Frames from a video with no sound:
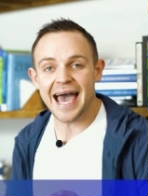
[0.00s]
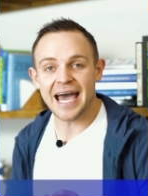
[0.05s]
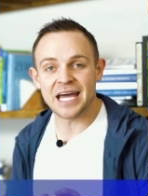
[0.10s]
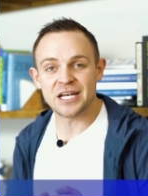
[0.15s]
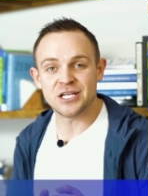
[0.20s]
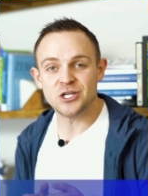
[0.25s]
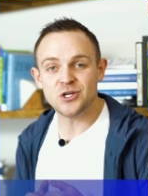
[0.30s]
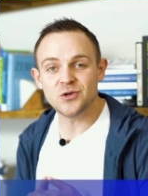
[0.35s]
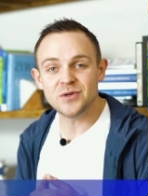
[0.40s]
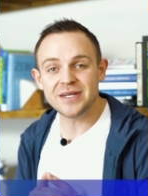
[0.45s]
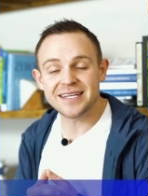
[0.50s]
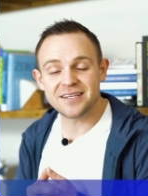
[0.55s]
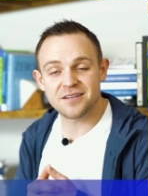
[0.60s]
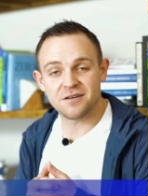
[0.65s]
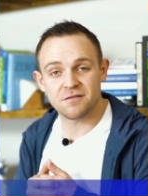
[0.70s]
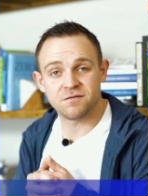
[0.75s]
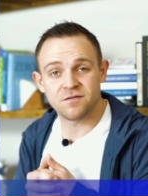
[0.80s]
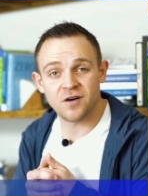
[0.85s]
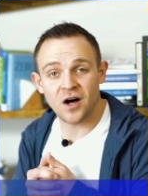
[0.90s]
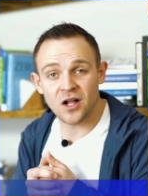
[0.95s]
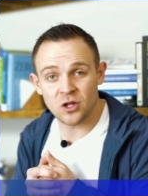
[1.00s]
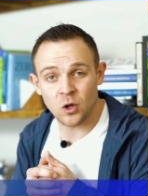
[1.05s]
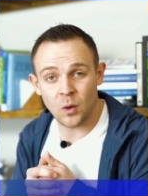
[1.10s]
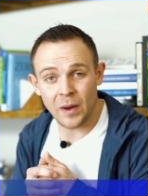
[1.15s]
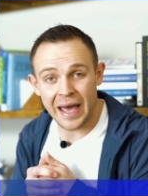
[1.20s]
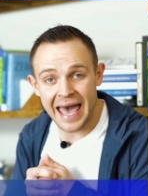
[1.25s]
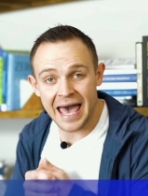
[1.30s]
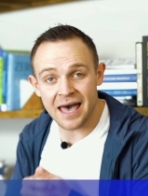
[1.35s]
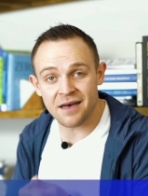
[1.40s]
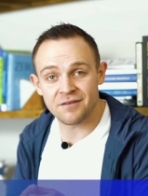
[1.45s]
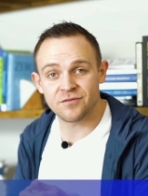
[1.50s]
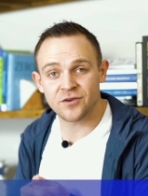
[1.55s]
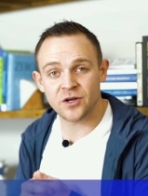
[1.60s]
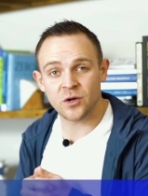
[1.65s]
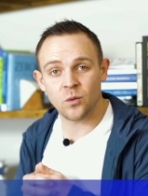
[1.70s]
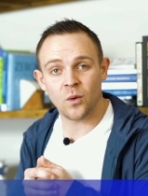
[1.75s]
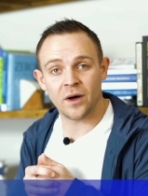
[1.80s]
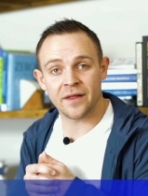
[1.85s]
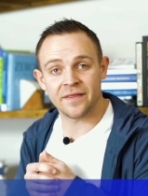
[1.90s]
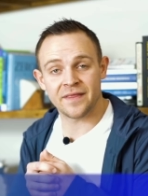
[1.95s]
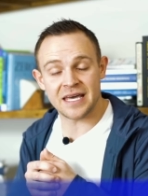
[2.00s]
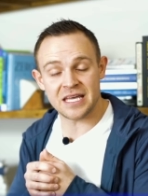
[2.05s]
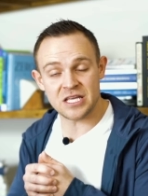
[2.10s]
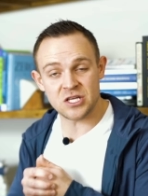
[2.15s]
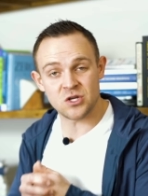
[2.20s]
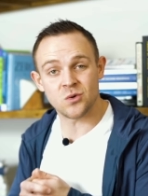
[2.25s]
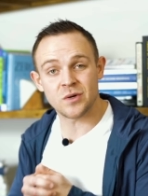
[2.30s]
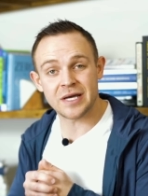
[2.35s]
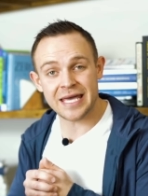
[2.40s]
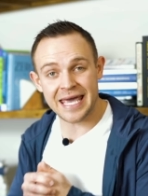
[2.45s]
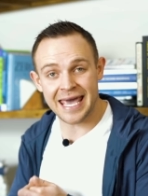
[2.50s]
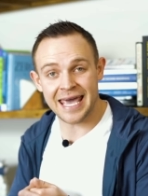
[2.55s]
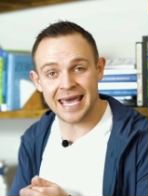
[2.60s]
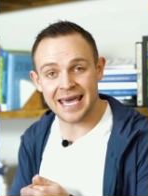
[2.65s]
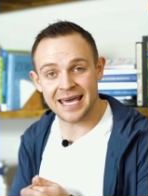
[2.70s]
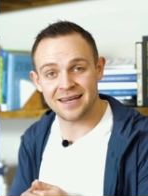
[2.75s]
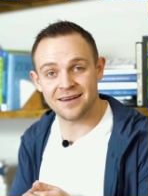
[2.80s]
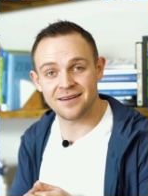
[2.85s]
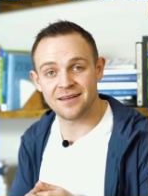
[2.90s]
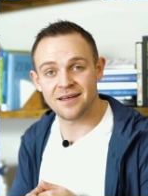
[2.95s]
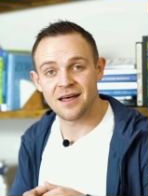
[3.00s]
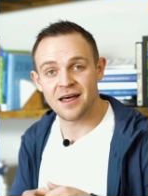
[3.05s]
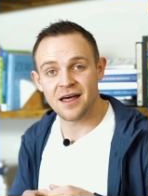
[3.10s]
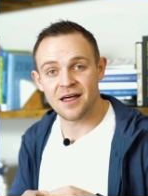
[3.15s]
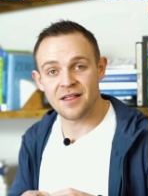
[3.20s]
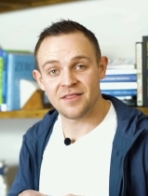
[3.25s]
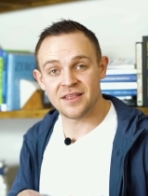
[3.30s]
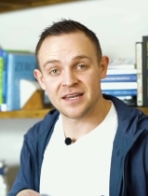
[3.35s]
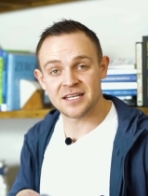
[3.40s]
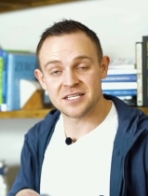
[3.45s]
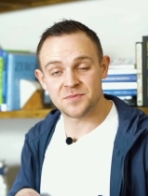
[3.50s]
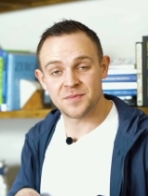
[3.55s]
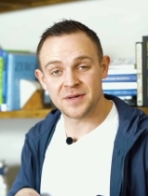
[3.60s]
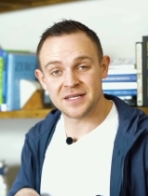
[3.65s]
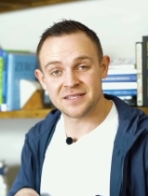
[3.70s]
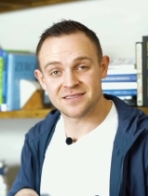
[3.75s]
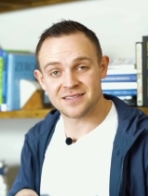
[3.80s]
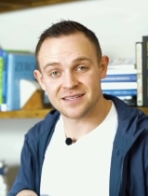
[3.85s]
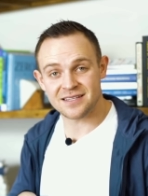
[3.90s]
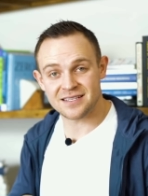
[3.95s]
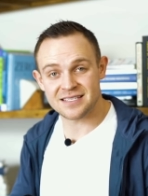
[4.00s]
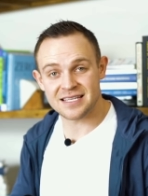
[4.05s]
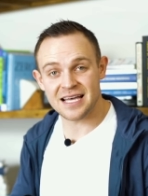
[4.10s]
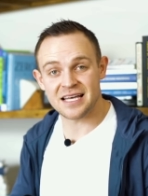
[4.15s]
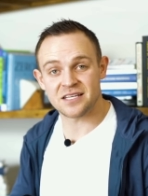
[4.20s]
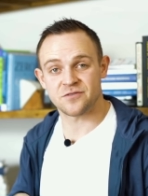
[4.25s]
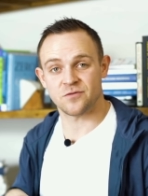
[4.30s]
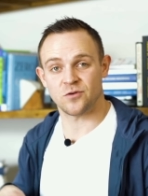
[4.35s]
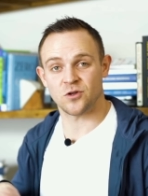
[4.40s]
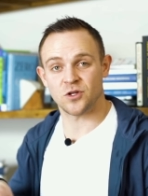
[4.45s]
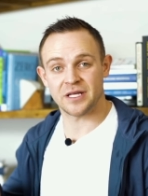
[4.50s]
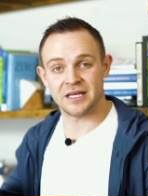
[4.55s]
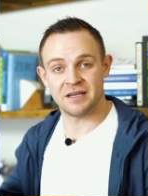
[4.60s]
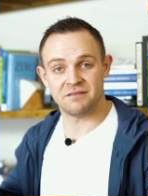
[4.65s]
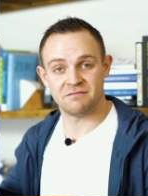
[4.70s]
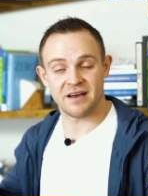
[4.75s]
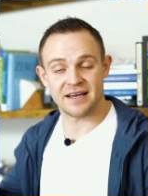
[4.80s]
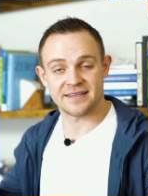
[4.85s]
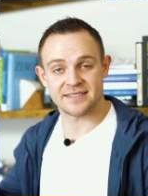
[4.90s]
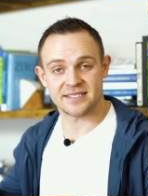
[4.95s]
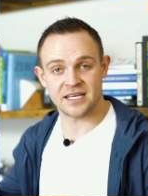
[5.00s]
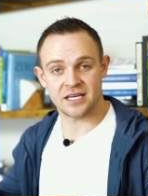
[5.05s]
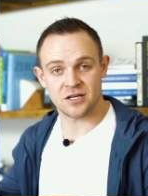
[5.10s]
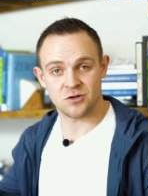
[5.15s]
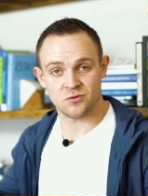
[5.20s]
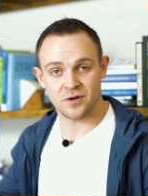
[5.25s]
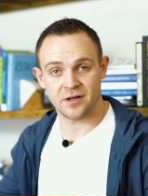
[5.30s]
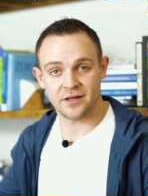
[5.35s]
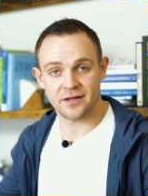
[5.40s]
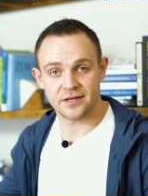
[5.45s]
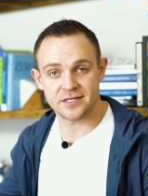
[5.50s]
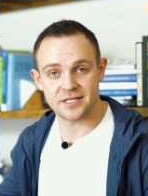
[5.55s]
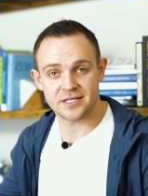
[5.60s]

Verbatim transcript: and you need to follow everyone that you can that has been successful investing in real